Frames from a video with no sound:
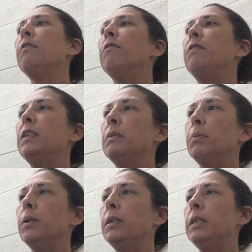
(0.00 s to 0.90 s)

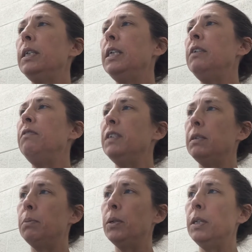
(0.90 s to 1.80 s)
Visible,
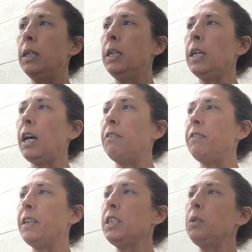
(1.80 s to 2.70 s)
invisible, a
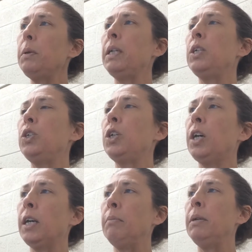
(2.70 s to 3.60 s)
fluctuating
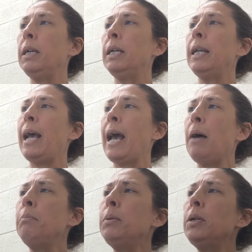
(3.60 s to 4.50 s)
charm, an
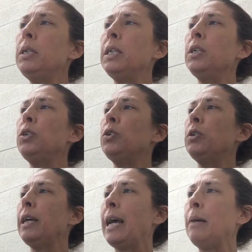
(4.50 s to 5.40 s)

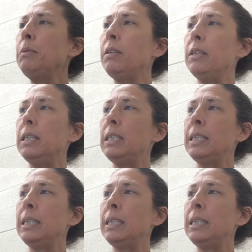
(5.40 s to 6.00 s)
amber-tinctured amethyst